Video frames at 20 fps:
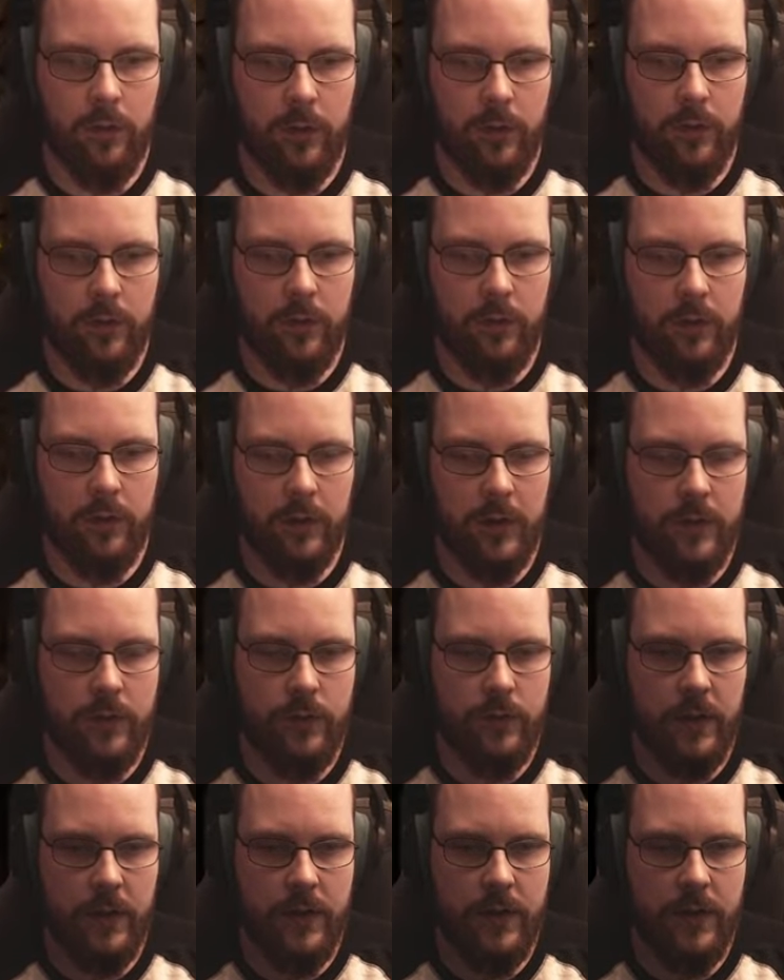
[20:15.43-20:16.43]
Alright,
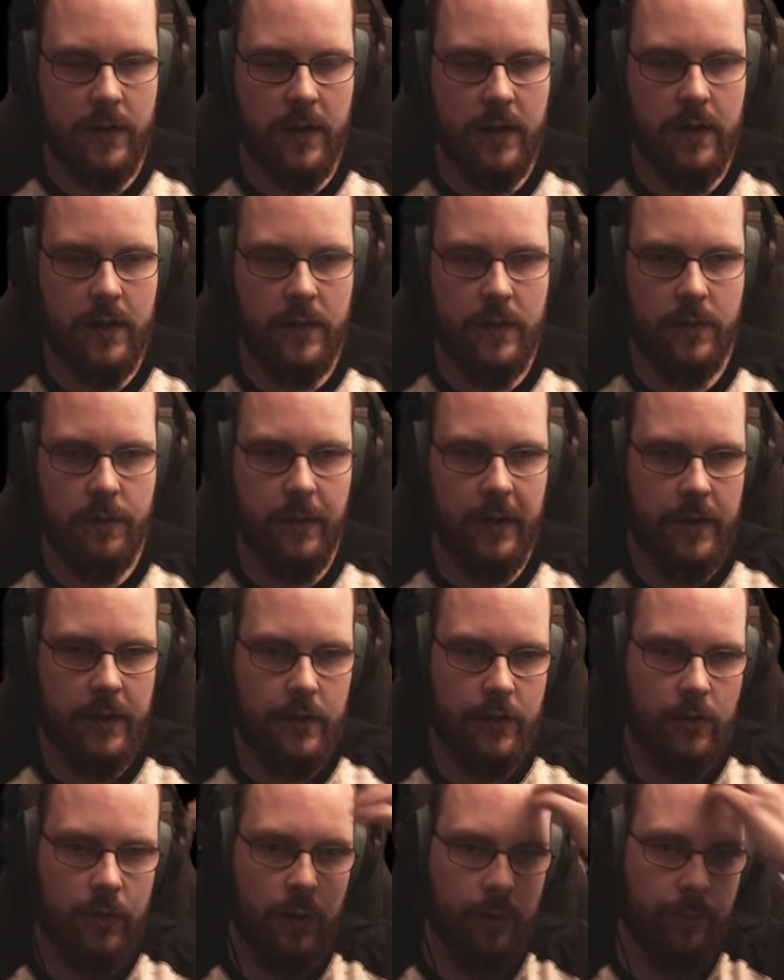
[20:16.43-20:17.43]
let's rest at this
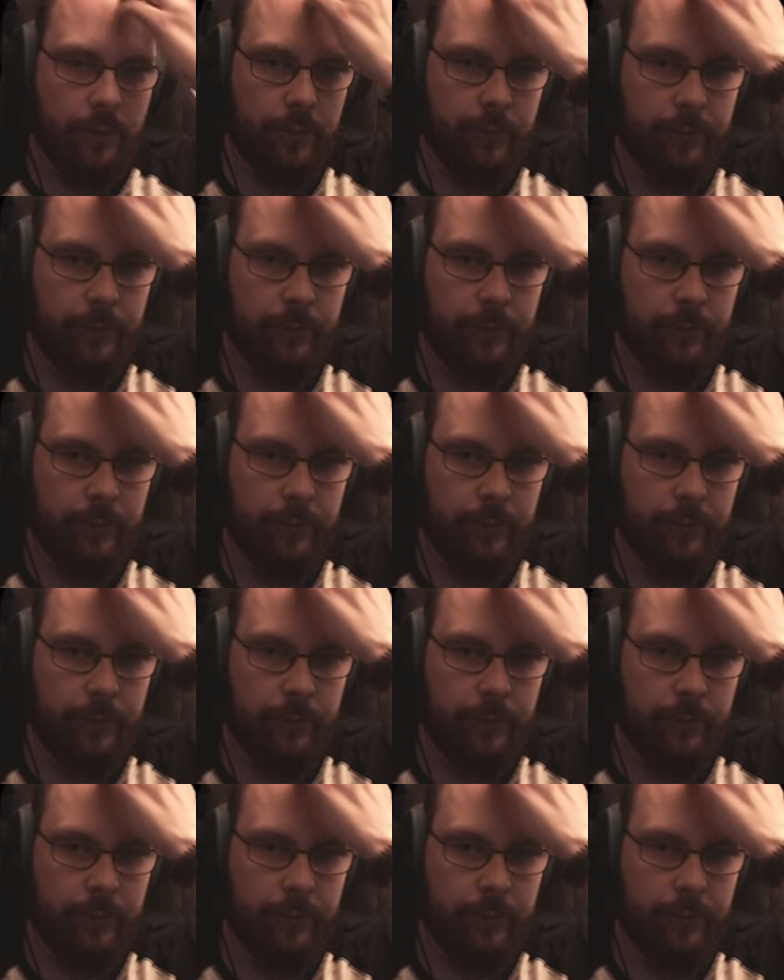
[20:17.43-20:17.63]
place.